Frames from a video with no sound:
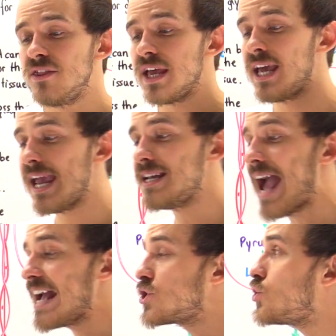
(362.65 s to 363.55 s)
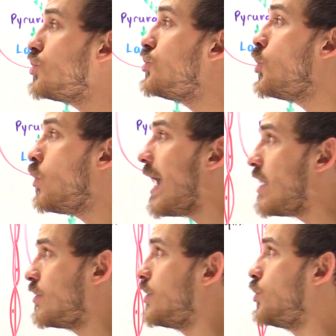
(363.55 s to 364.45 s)
They can't actually do
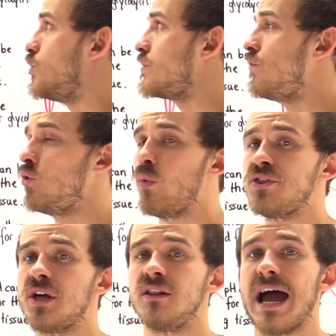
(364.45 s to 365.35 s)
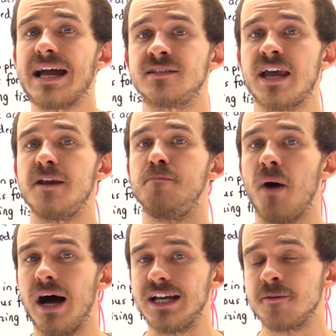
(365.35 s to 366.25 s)
anything useful with the lactate,
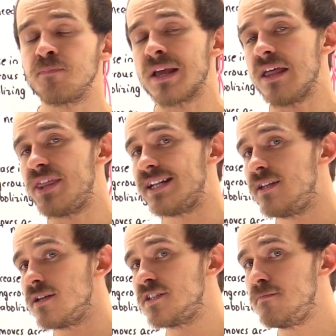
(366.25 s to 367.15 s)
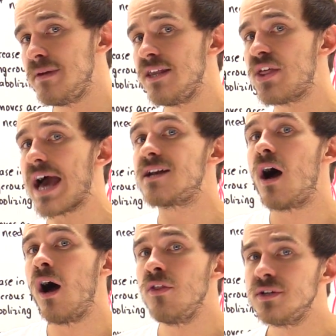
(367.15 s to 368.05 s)
but that doesn't mean that
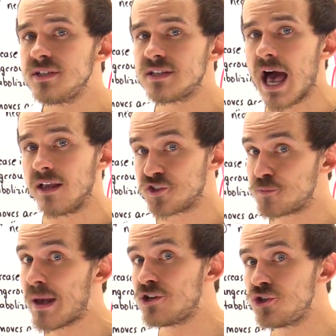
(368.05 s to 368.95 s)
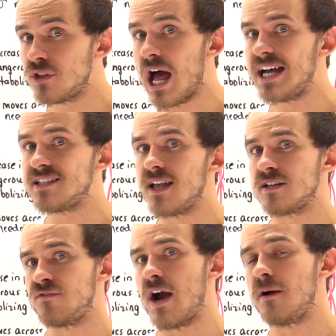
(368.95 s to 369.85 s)
other cells, specialized
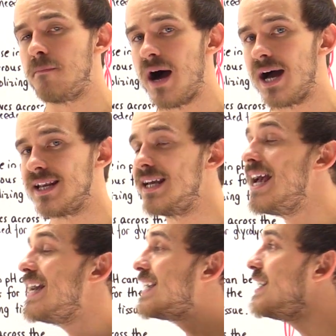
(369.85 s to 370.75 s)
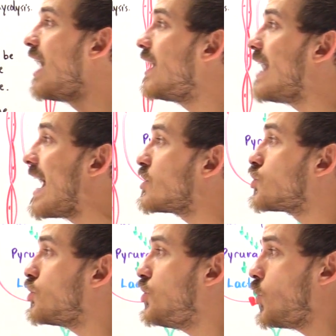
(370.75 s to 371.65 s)
cells of our body, cannot
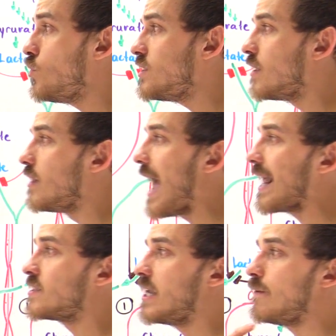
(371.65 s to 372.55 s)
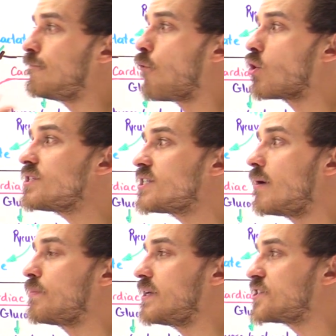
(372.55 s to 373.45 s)
actually use the lactate for
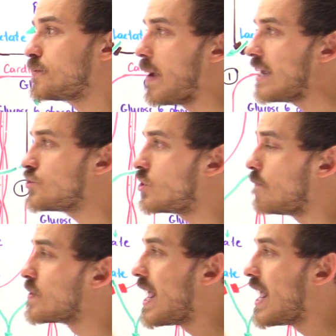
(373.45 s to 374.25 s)
something special